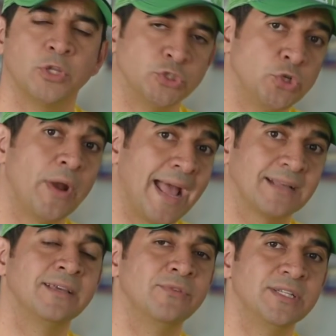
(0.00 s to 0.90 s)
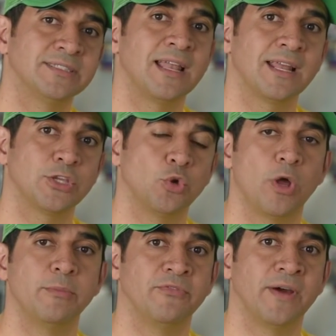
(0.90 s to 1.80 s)
Does your activity sound like you
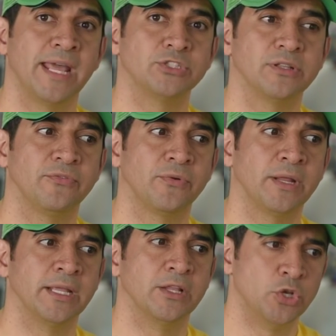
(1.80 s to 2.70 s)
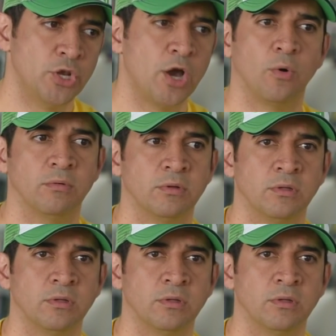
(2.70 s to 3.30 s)
want to be financially free? No.